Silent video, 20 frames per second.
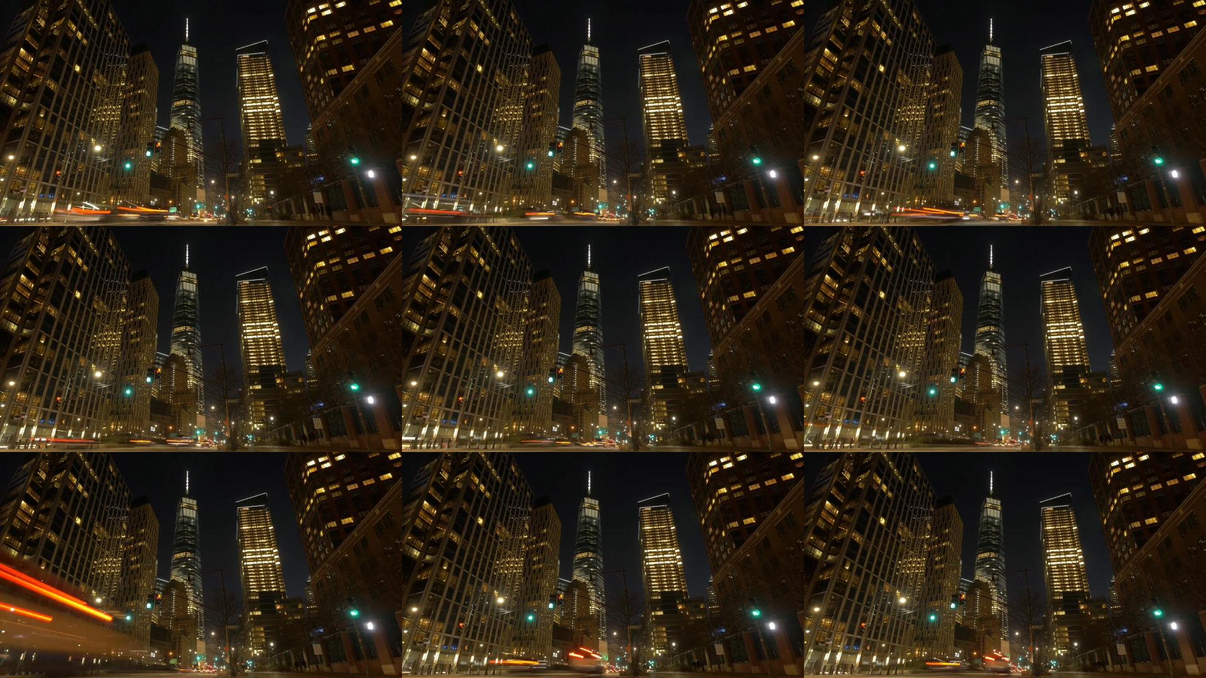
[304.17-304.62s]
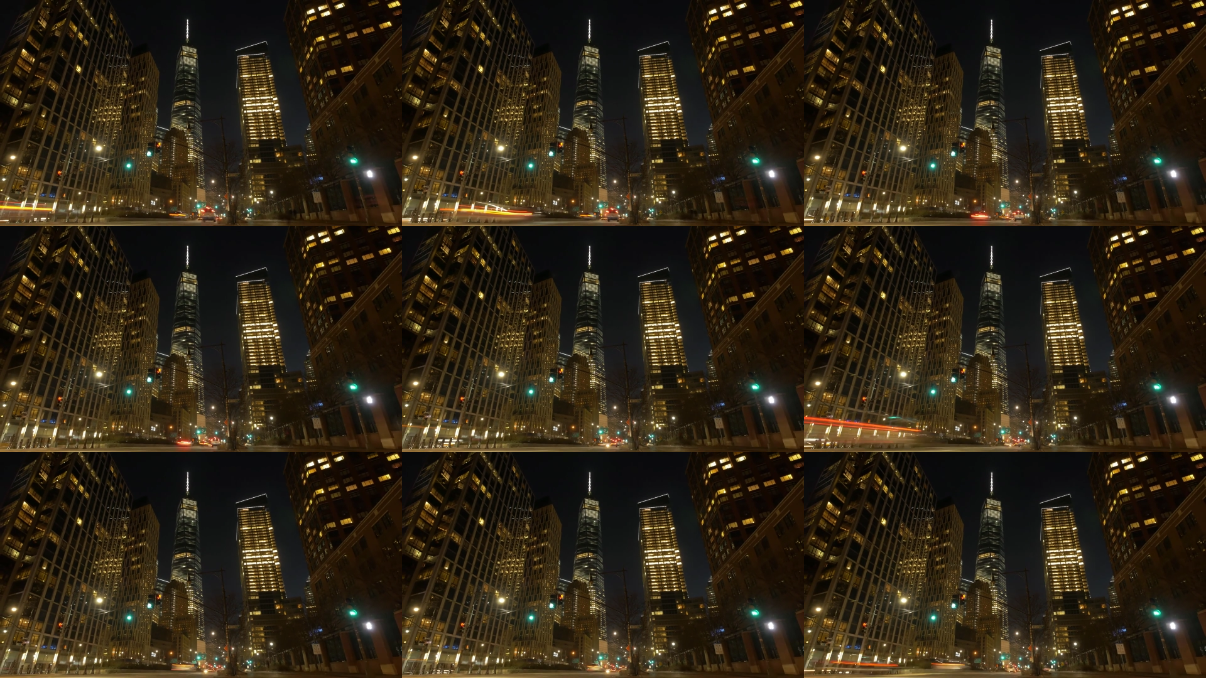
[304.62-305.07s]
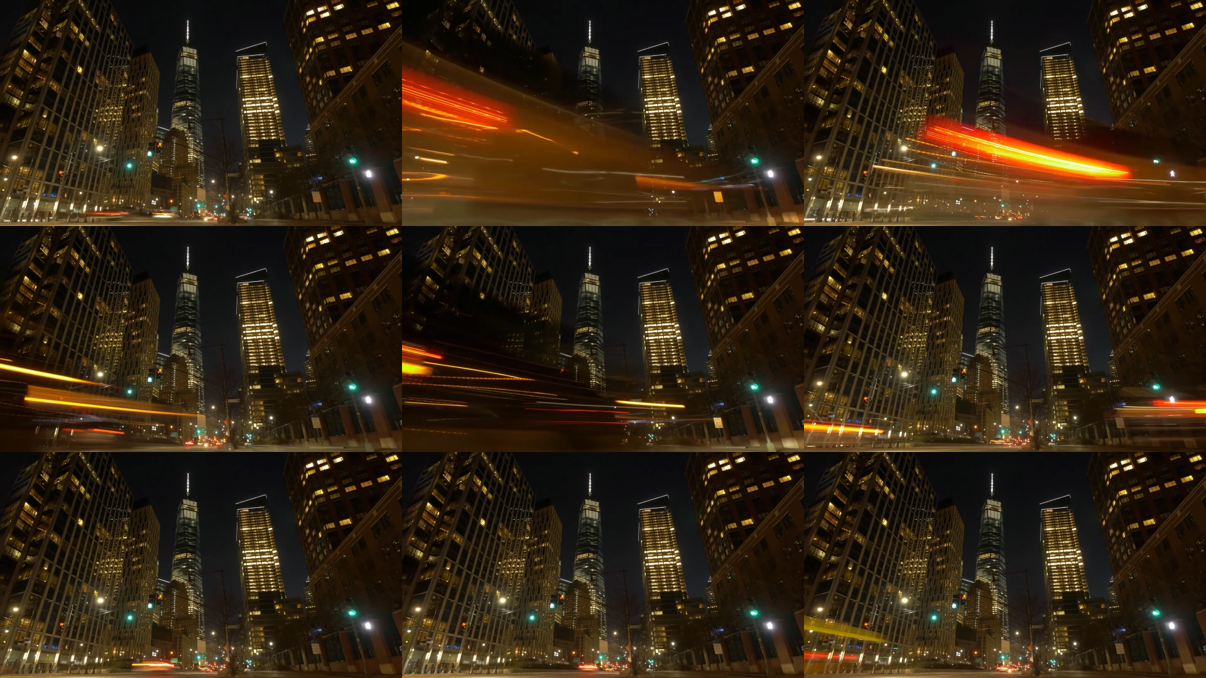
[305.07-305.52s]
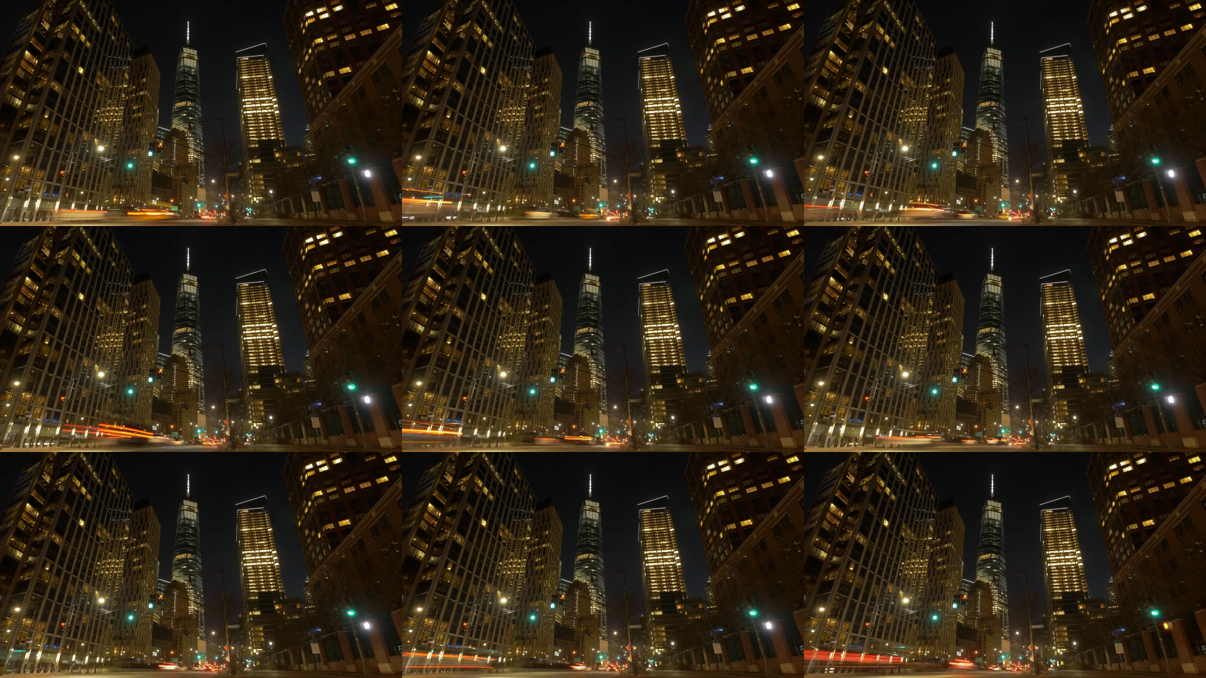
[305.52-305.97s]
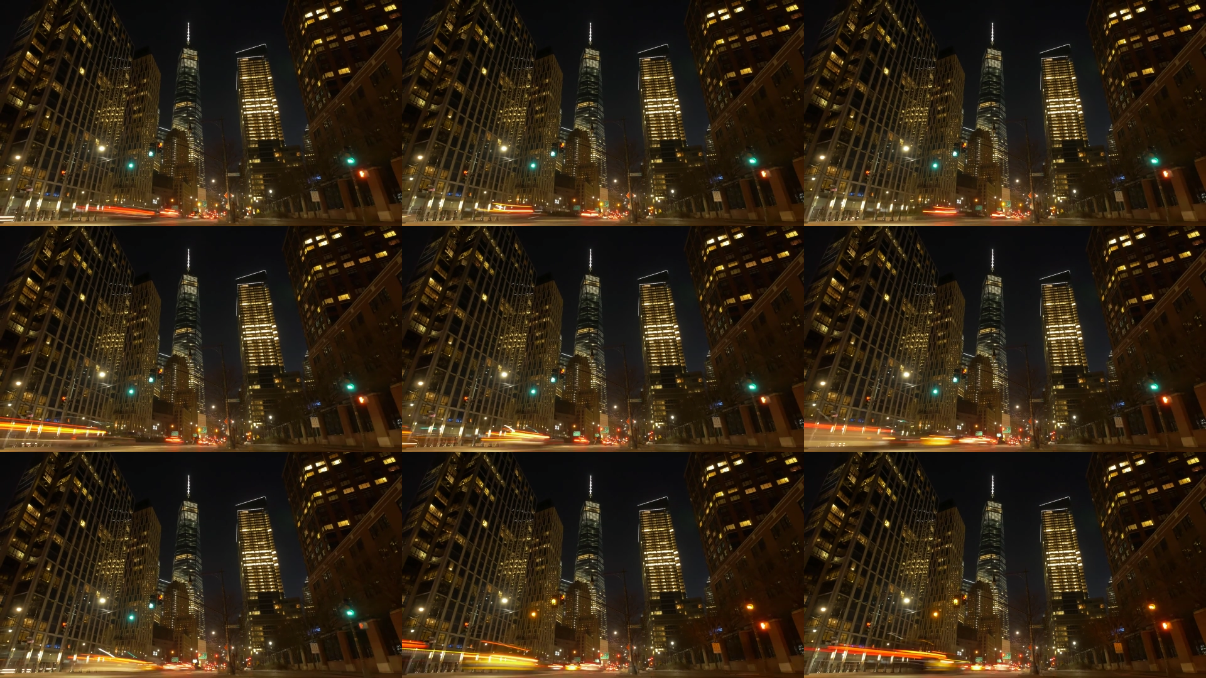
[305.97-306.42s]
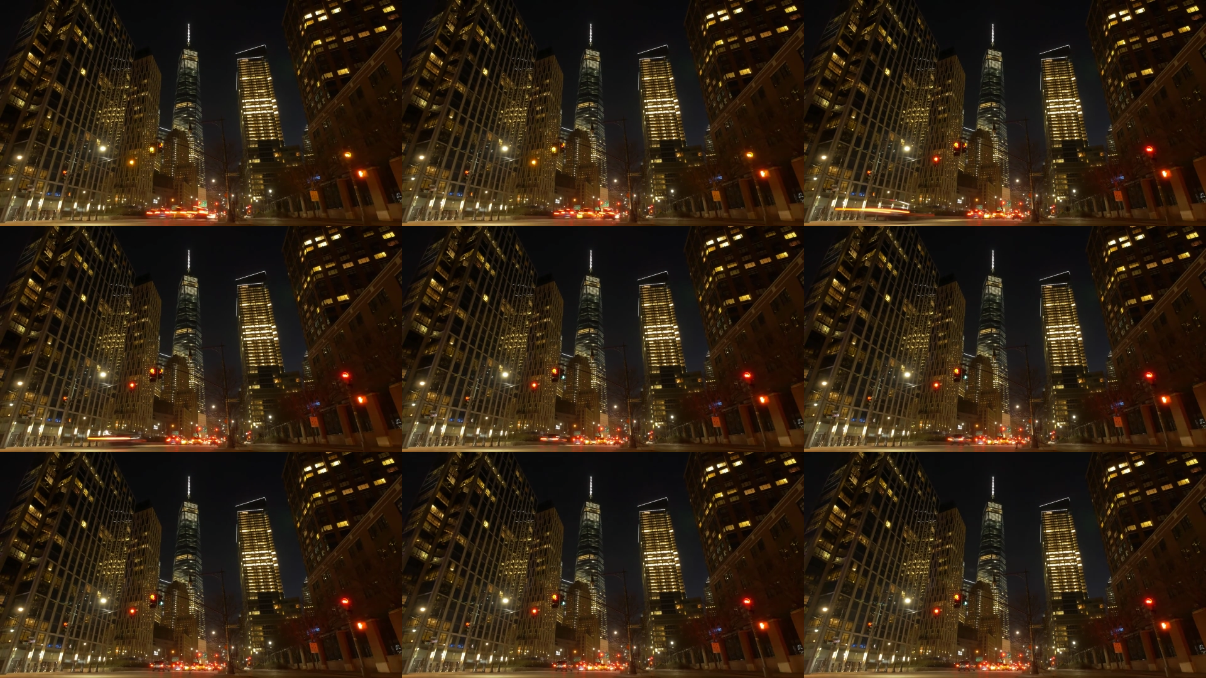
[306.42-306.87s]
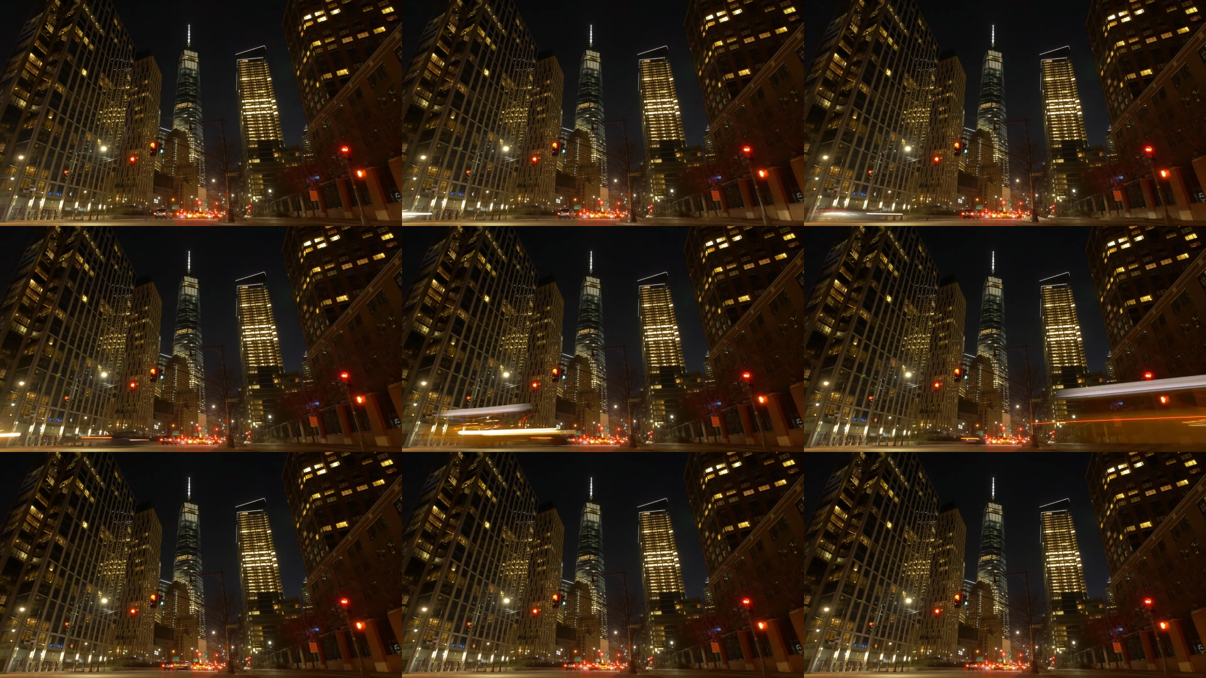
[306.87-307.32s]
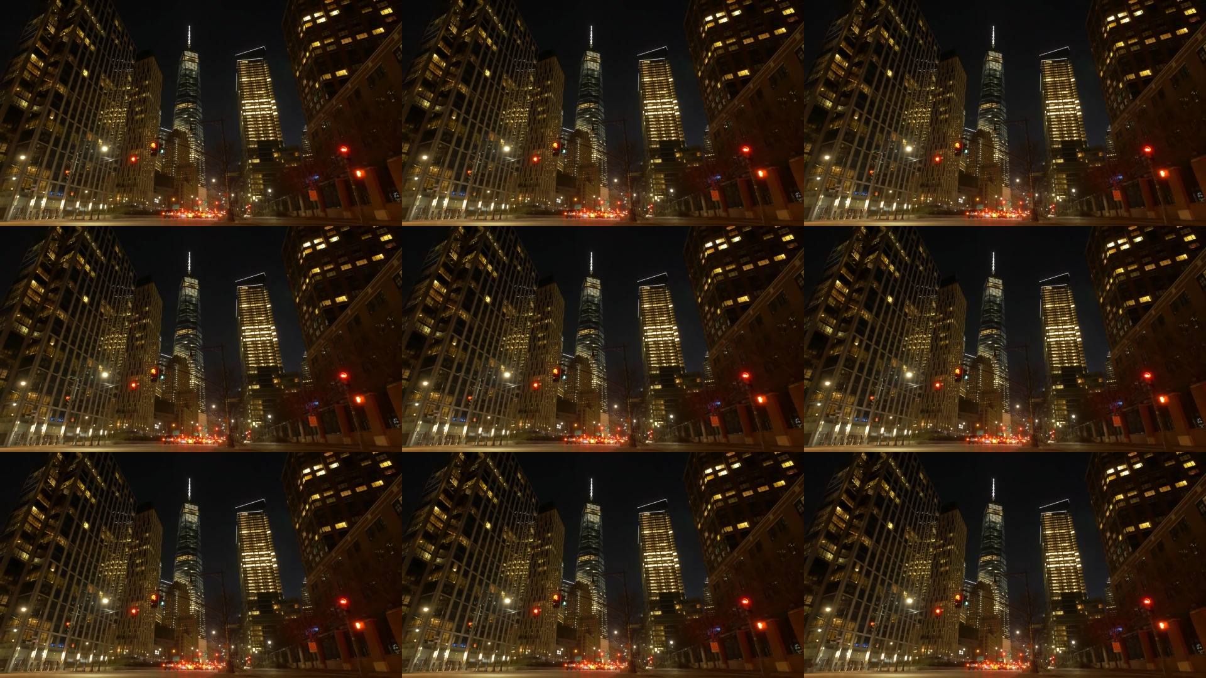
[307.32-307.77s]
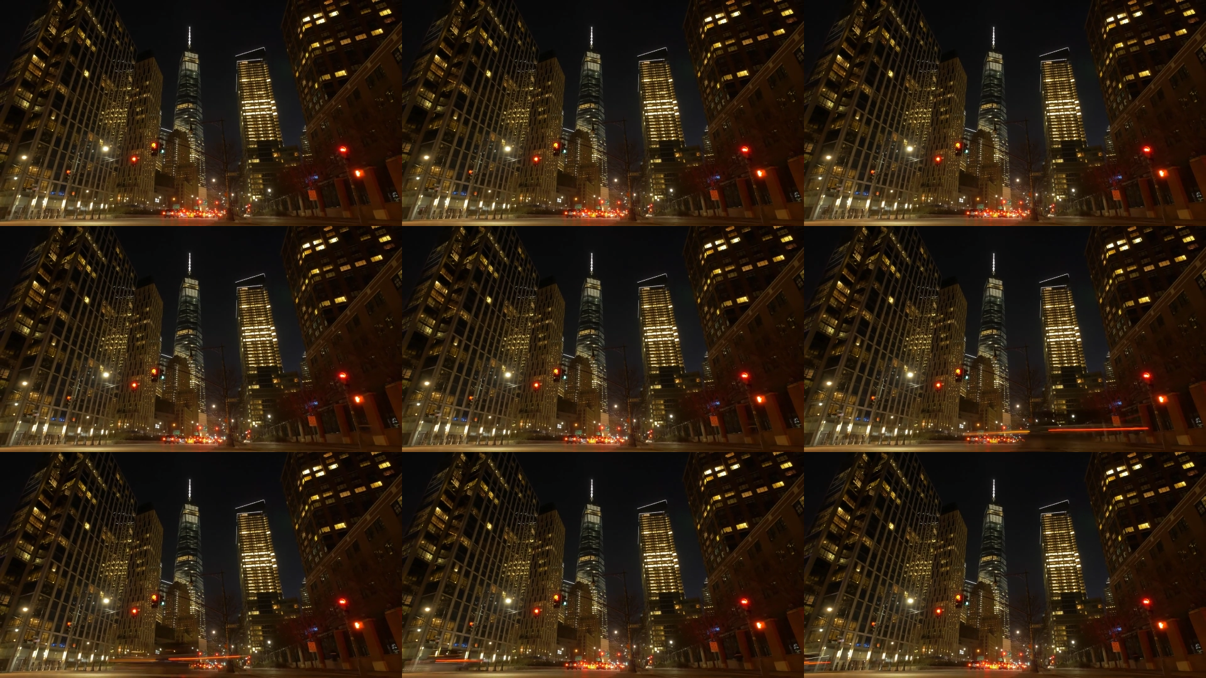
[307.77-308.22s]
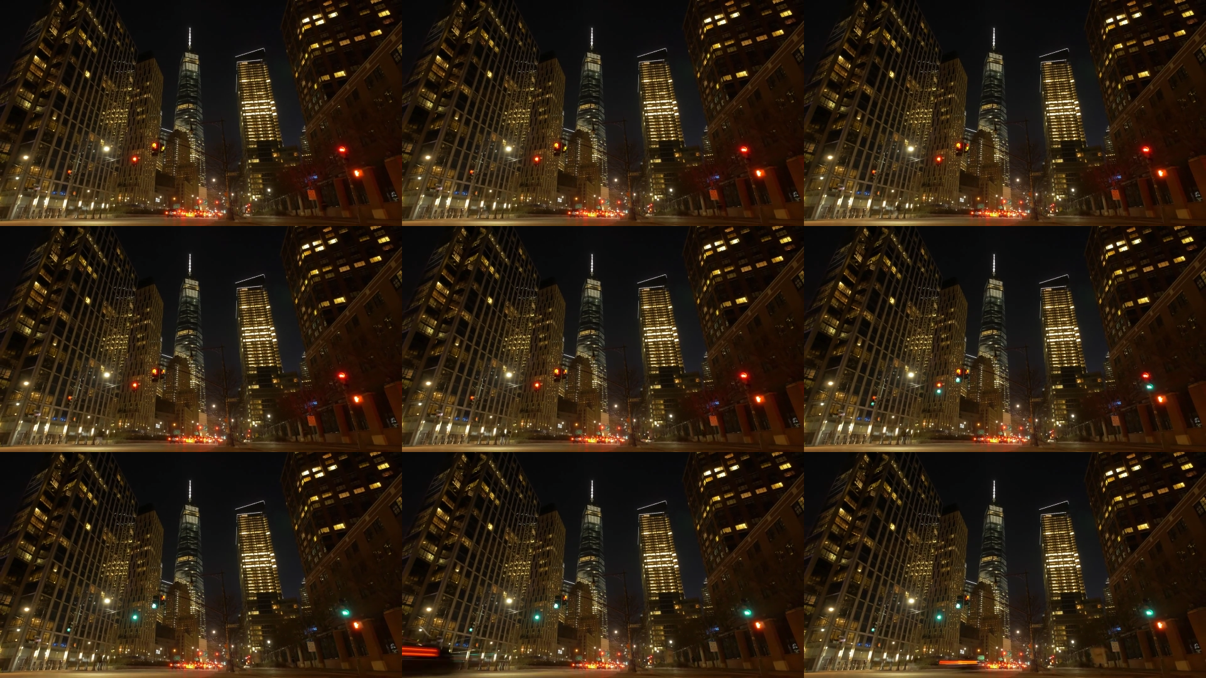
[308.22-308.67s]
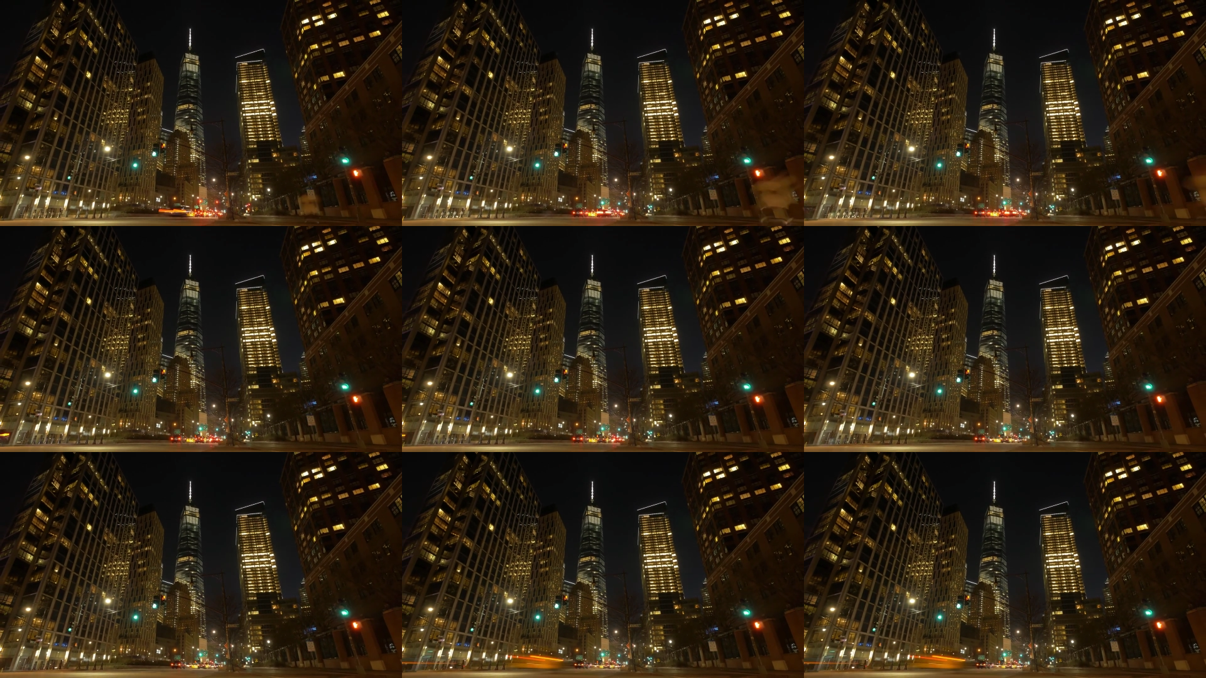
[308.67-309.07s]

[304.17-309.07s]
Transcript: No face is visible, so there are no lips to read.